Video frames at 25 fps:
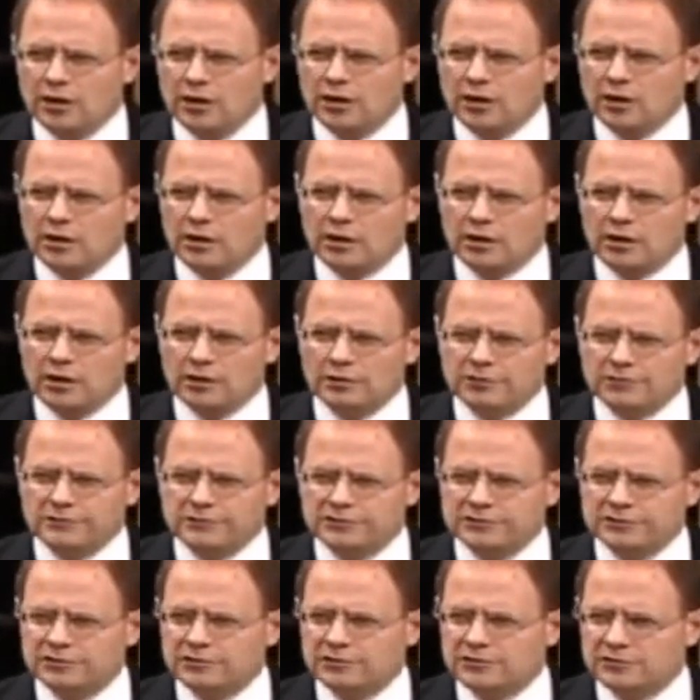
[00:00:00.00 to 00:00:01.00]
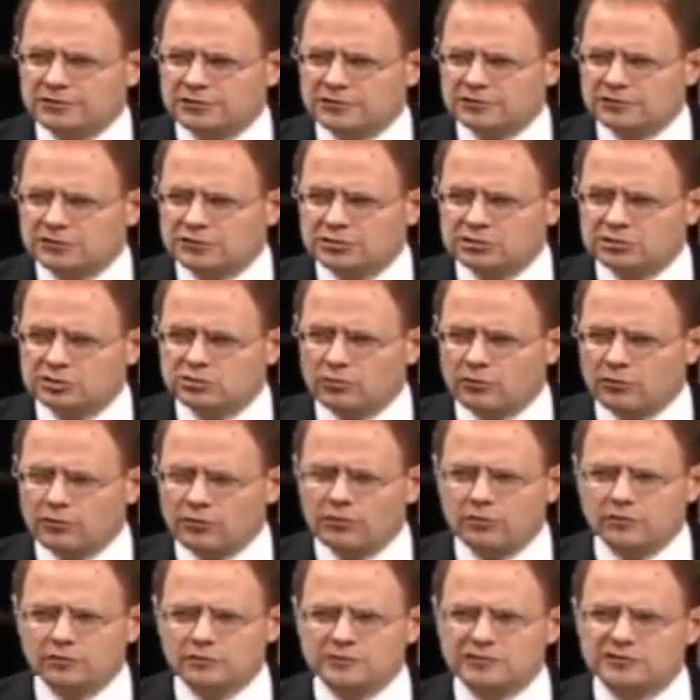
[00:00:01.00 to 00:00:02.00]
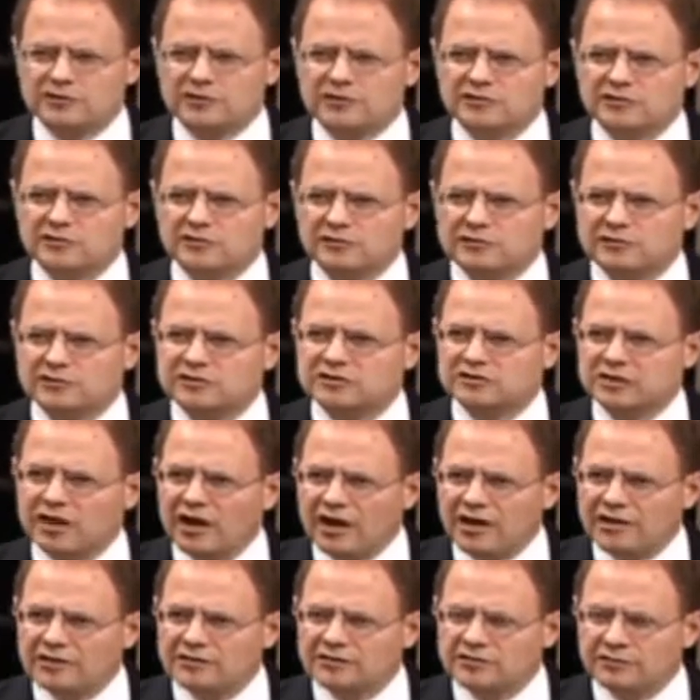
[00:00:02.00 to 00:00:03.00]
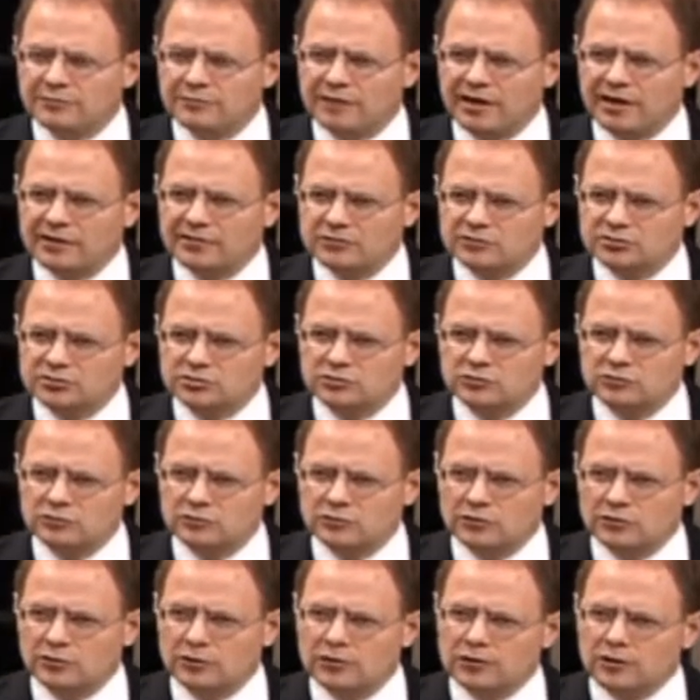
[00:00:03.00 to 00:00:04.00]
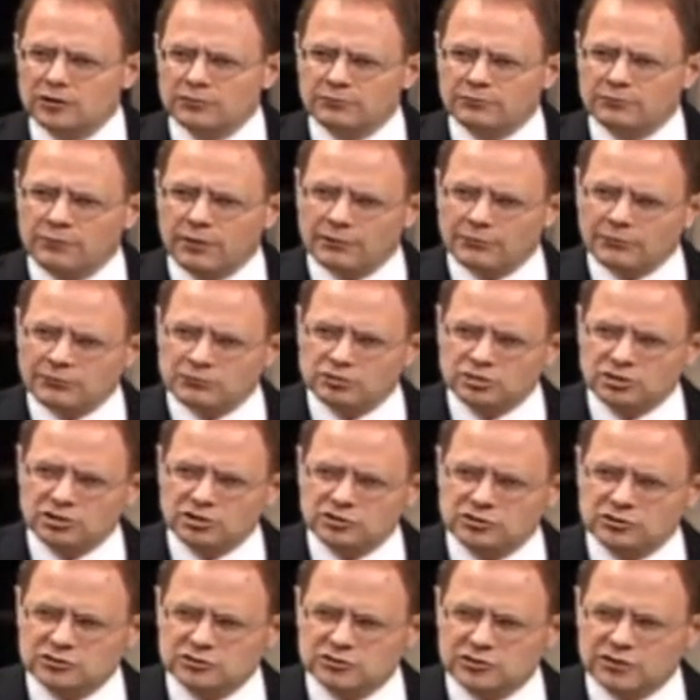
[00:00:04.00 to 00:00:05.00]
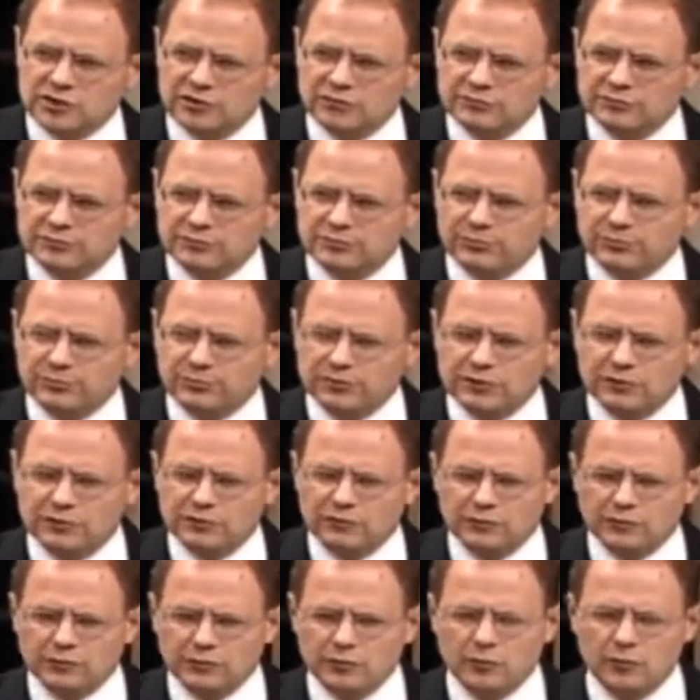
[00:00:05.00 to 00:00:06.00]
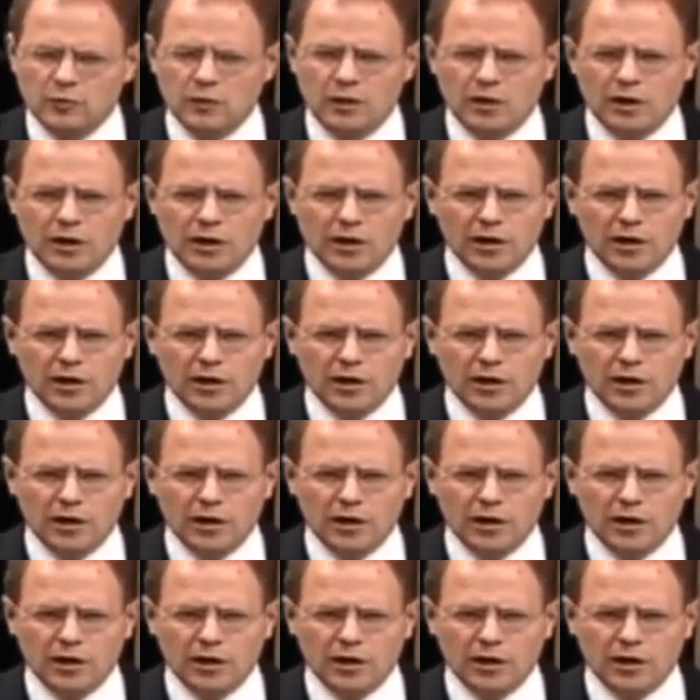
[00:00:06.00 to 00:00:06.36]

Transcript: It's historical in the sense of the size and the magnitude and the number of changes the government's bringing through,